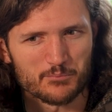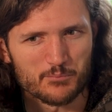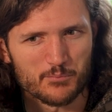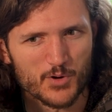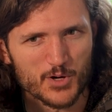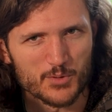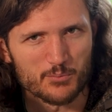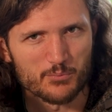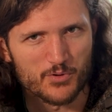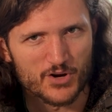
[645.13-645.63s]

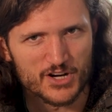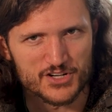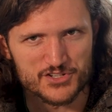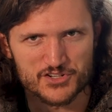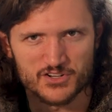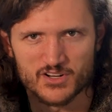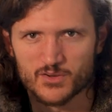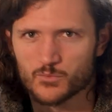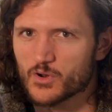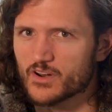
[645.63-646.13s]
put
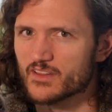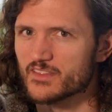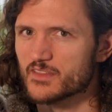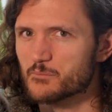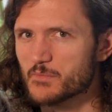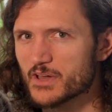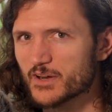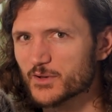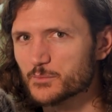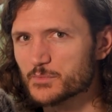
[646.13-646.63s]
pressure on one of the
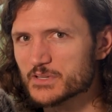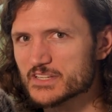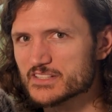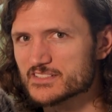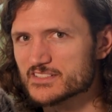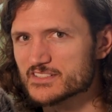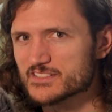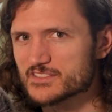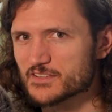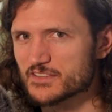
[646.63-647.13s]
metal
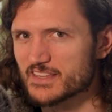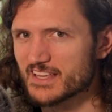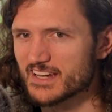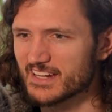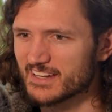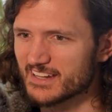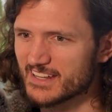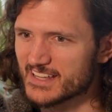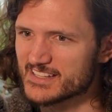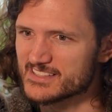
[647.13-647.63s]
pieces so that
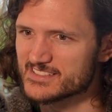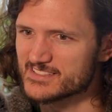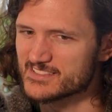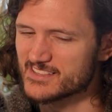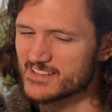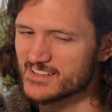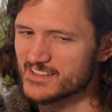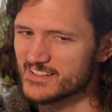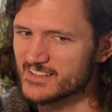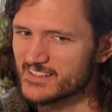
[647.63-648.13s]
it hits
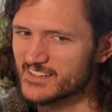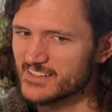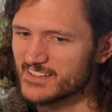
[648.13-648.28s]
the